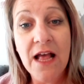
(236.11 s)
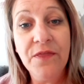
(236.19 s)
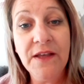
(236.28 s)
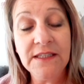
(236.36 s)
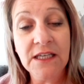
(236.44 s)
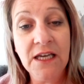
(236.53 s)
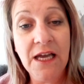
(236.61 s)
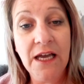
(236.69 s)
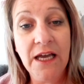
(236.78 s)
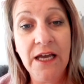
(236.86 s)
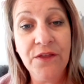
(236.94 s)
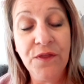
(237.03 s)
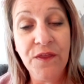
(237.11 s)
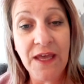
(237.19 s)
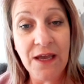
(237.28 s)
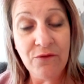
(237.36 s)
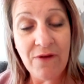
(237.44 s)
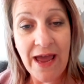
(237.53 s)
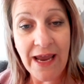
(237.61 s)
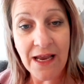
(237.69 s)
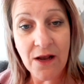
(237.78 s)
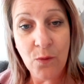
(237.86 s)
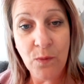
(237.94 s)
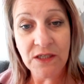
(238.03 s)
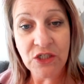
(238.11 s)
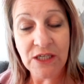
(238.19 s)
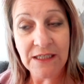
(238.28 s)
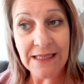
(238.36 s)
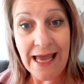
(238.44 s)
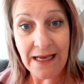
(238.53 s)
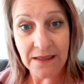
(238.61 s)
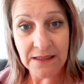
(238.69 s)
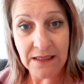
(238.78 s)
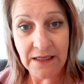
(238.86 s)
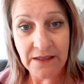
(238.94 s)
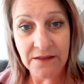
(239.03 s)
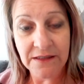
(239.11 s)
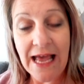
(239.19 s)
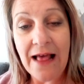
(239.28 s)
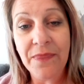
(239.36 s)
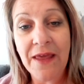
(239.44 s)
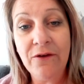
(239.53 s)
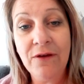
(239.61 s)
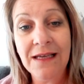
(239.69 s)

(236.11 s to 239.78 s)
There's a theory which is excellent, and there